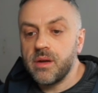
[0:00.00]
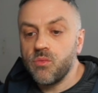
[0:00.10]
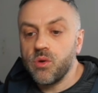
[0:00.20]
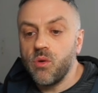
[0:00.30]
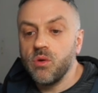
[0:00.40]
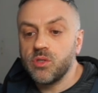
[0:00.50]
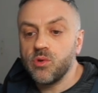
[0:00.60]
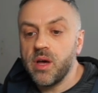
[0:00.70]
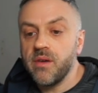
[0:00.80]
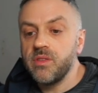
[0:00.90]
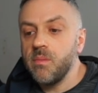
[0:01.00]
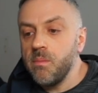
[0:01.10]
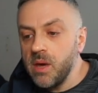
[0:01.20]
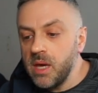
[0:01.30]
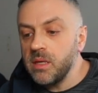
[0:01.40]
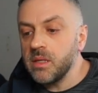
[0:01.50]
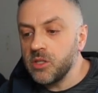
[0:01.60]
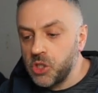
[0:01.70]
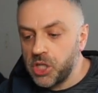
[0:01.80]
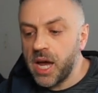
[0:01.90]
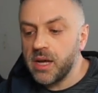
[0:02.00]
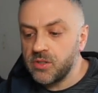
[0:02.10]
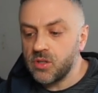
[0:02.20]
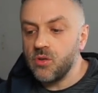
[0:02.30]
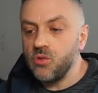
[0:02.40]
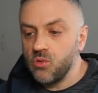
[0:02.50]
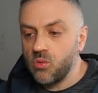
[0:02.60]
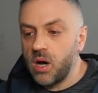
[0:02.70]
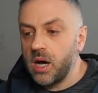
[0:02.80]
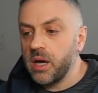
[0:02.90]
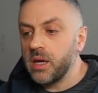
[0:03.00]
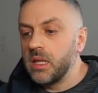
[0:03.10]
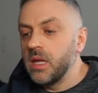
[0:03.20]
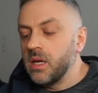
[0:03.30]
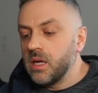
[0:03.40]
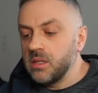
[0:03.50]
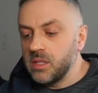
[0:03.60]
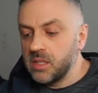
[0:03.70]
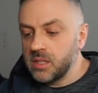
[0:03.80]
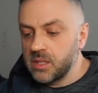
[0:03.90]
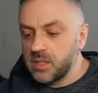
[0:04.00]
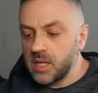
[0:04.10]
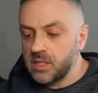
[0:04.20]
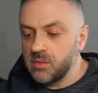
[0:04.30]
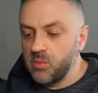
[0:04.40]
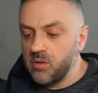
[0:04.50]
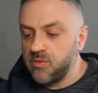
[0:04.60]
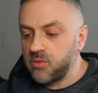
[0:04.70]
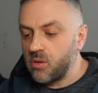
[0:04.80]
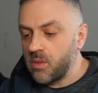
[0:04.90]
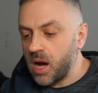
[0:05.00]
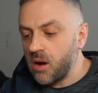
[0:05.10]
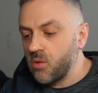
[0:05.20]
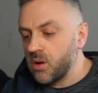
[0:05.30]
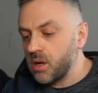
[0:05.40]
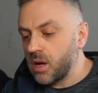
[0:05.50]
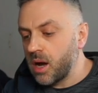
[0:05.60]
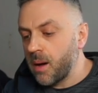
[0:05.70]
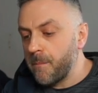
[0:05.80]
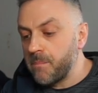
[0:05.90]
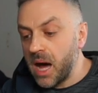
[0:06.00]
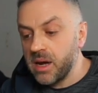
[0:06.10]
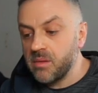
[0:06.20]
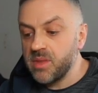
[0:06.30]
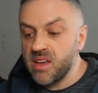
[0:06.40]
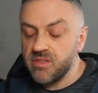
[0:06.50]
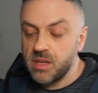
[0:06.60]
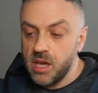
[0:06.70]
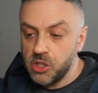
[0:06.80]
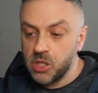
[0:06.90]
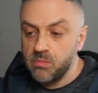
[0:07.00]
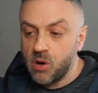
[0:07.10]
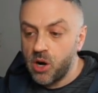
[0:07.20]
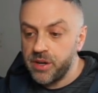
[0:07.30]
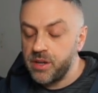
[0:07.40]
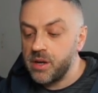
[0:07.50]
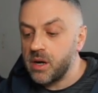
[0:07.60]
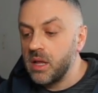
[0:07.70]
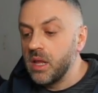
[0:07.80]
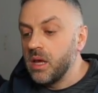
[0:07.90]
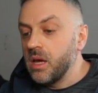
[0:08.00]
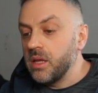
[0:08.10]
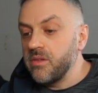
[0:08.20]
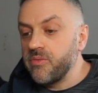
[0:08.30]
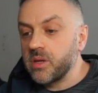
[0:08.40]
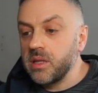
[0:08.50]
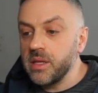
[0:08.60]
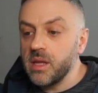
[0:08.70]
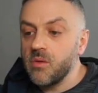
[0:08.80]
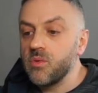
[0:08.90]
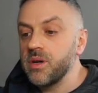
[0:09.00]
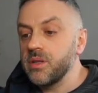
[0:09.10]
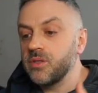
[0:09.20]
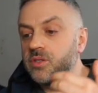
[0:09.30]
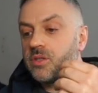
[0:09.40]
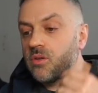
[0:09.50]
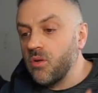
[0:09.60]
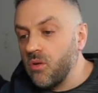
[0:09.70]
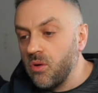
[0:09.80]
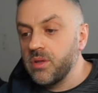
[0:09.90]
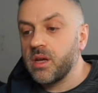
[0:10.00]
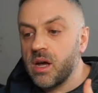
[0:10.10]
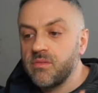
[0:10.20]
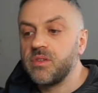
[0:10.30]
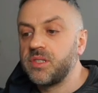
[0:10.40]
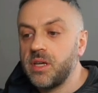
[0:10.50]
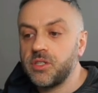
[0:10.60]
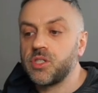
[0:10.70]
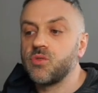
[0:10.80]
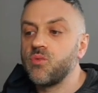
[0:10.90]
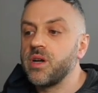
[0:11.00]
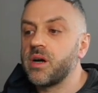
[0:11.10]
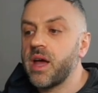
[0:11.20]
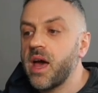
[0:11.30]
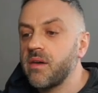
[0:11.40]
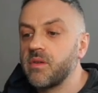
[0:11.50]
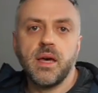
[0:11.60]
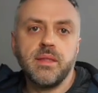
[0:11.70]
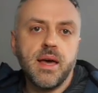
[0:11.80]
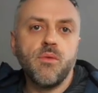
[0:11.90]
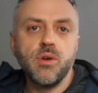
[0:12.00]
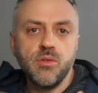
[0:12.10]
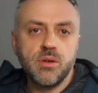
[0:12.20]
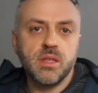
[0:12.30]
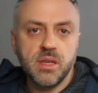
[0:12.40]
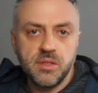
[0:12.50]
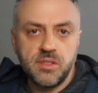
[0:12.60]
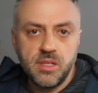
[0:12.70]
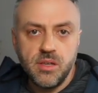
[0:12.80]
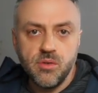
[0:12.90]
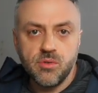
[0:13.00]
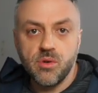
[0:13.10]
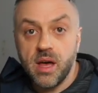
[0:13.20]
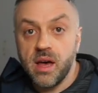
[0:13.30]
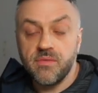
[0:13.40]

We also have the main chats UI, and this is accessible from our bottom navigation bar here. And if we click that, we're going to see all the conversations we are having. And that way you can continue to have